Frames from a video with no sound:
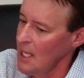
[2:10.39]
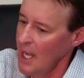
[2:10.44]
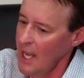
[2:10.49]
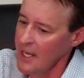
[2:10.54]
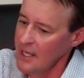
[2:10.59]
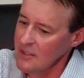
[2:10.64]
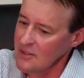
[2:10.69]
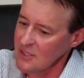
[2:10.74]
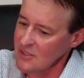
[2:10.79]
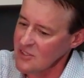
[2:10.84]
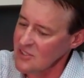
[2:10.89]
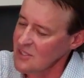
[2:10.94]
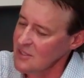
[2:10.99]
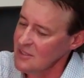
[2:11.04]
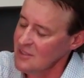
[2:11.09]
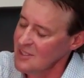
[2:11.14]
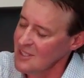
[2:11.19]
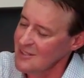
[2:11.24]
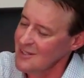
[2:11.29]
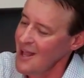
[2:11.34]
And at the,
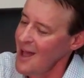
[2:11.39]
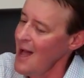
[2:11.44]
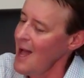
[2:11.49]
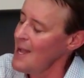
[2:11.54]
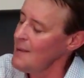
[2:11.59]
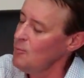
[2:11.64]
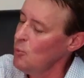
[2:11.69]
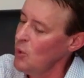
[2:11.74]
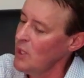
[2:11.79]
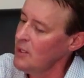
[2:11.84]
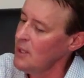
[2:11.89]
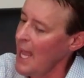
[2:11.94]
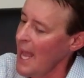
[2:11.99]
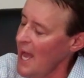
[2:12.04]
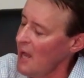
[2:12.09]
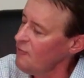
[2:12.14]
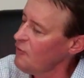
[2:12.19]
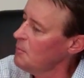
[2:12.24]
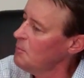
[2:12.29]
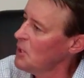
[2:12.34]
the time when
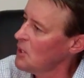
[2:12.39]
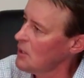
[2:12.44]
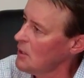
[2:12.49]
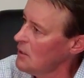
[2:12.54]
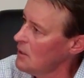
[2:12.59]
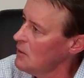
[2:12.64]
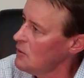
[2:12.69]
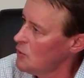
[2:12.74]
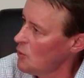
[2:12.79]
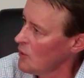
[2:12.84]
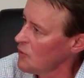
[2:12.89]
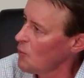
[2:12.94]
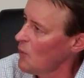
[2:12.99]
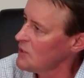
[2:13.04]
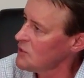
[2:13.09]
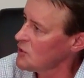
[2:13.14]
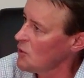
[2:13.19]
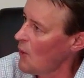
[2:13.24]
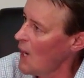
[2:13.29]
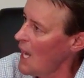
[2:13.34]
half a million
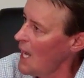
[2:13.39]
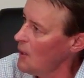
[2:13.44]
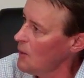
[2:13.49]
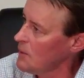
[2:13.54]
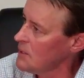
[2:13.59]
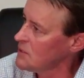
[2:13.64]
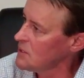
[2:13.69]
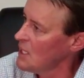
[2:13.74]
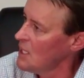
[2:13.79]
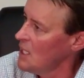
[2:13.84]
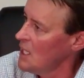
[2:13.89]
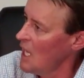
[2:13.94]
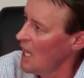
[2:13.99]
Northwest Ohioans